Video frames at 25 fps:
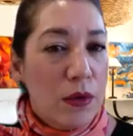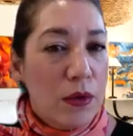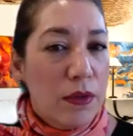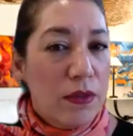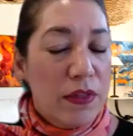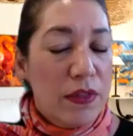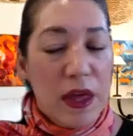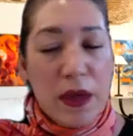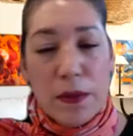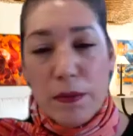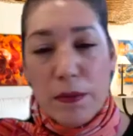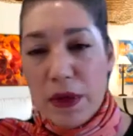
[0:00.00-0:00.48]

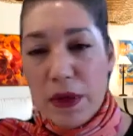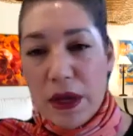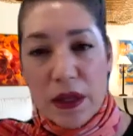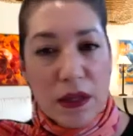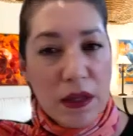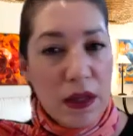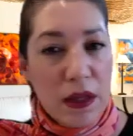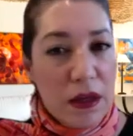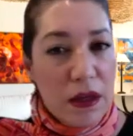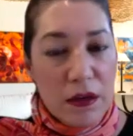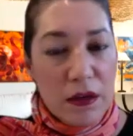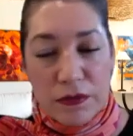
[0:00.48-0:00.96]
They may
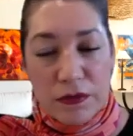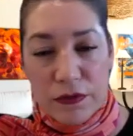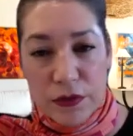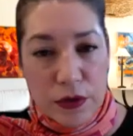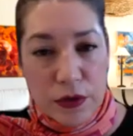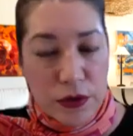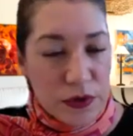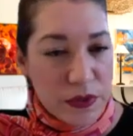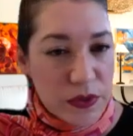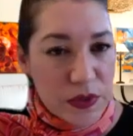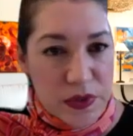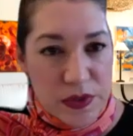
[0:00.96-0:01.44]
love
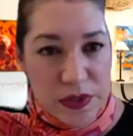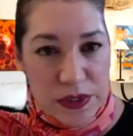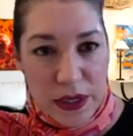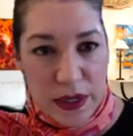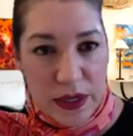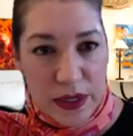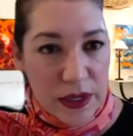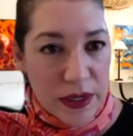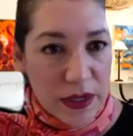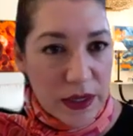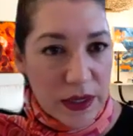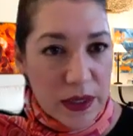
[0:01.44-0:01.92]
your
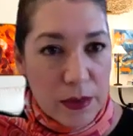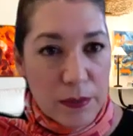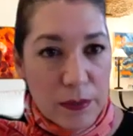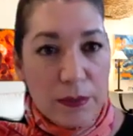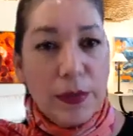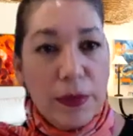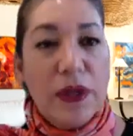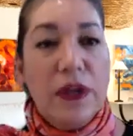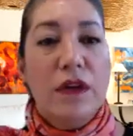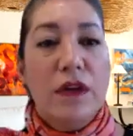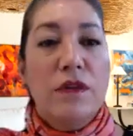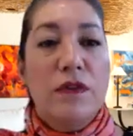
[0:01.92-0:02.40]
design,
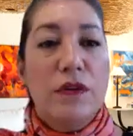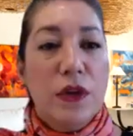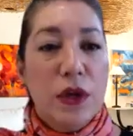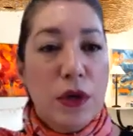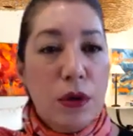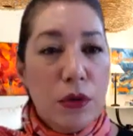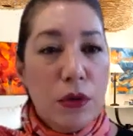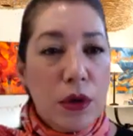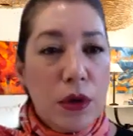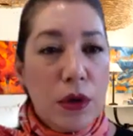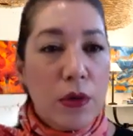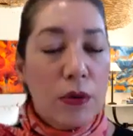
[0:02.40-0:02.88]
but if
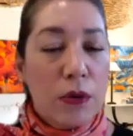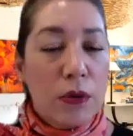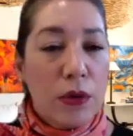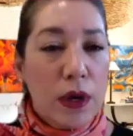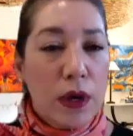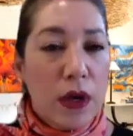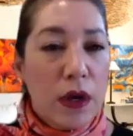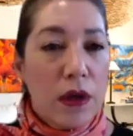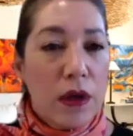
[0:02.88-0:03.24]
you don't